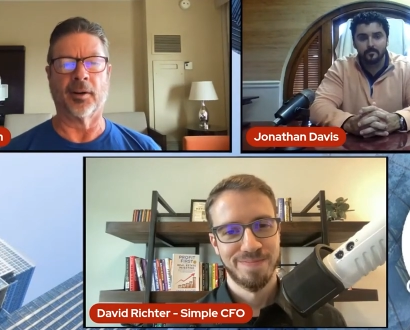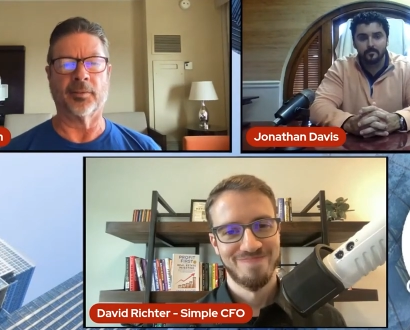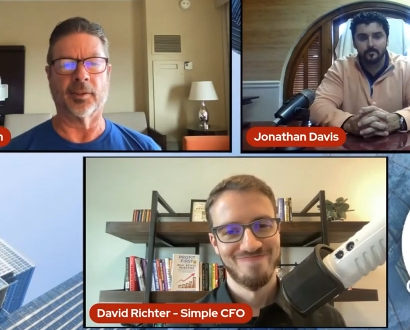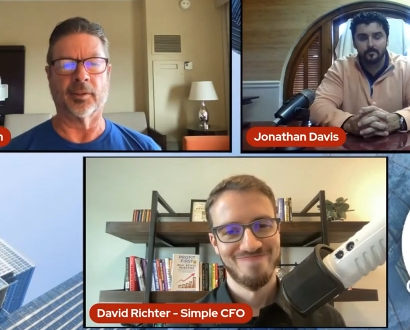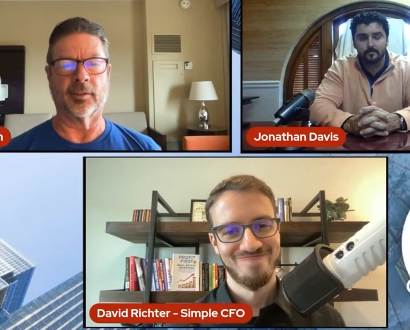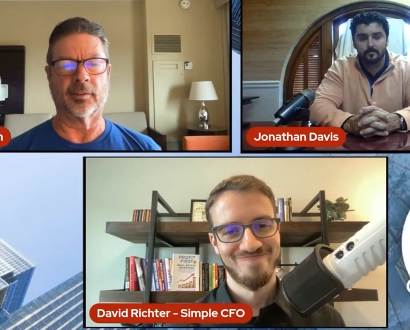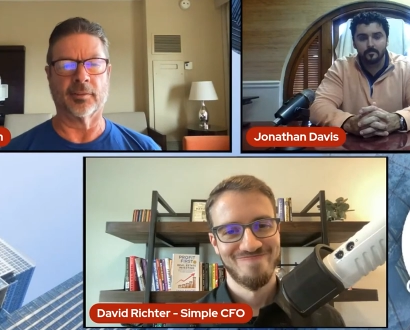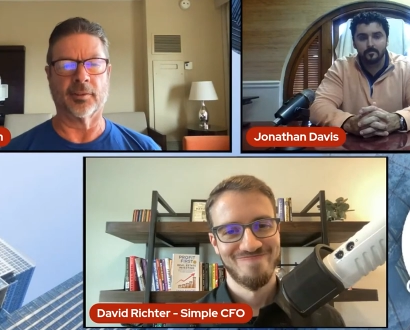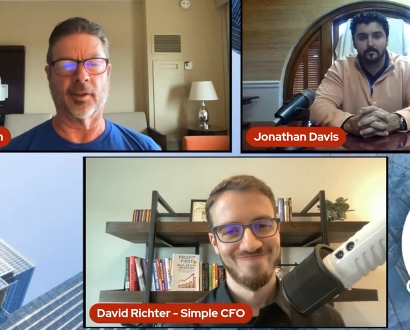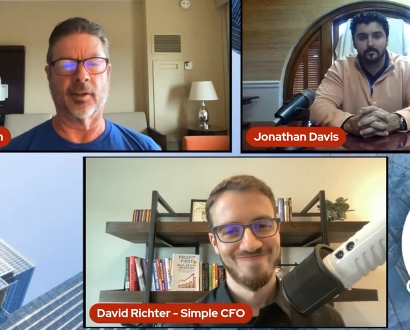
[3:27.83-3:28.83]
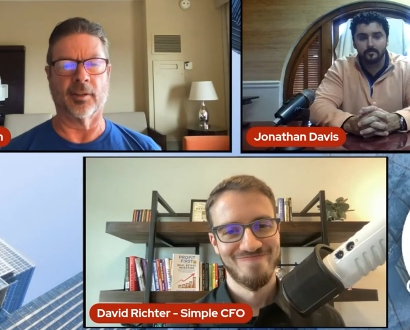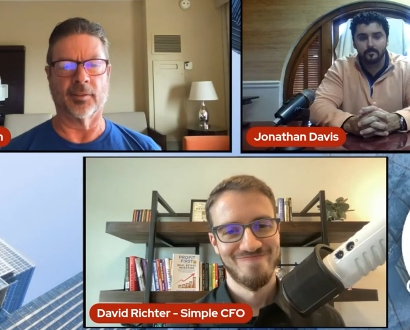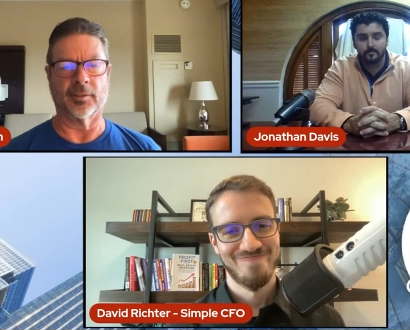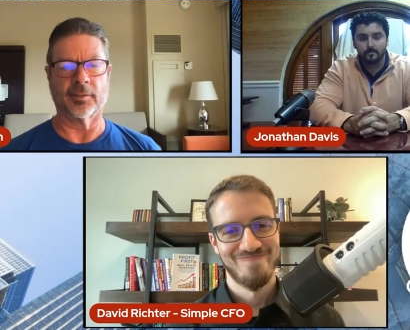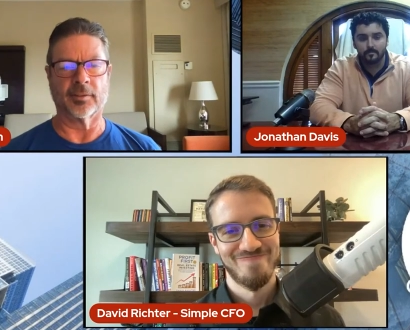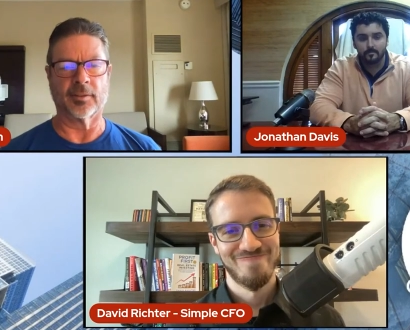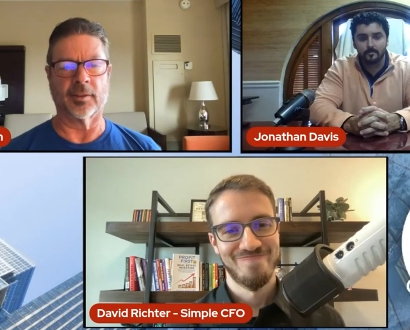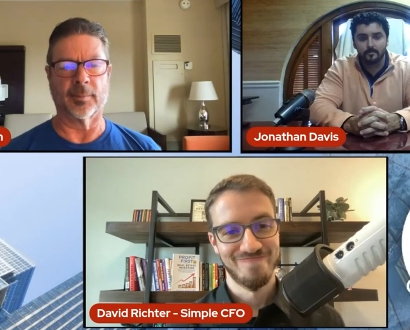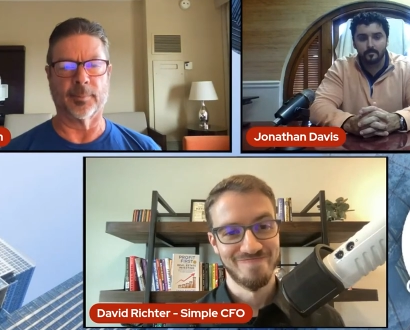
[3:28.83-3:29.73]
Speaker 1: bar for for all of us. Um,